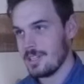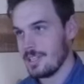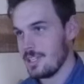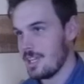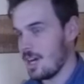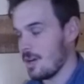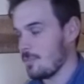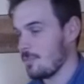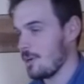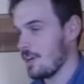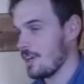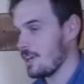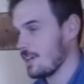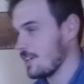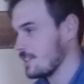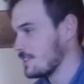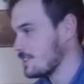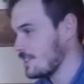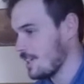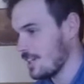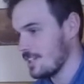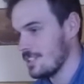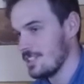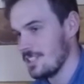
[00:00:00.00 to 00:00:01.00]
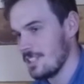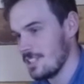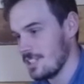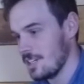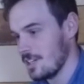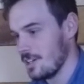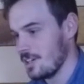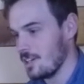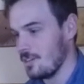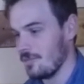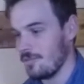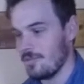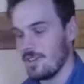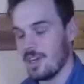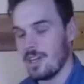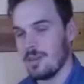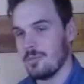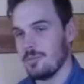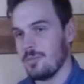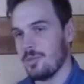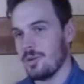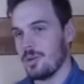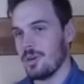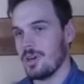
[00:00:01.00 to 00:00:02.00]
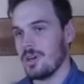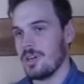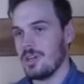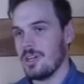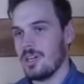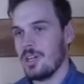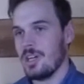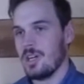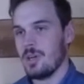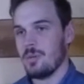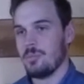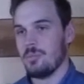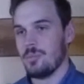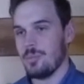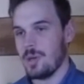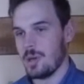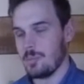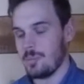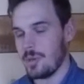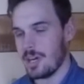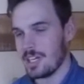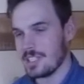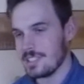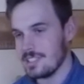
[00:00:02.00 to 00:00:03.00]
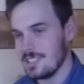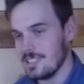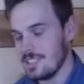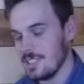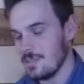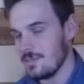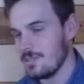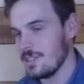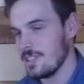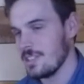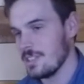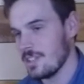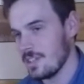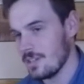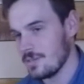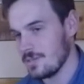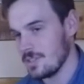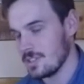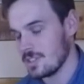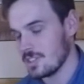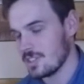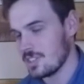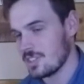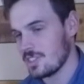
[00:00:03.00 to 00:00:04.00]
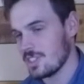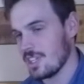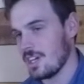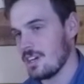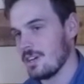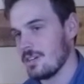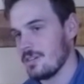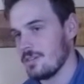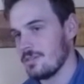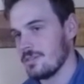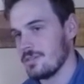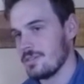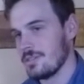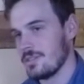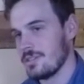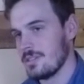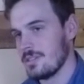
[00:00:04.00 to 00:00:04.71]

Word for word: not by attending an event more, but by giving of yourself.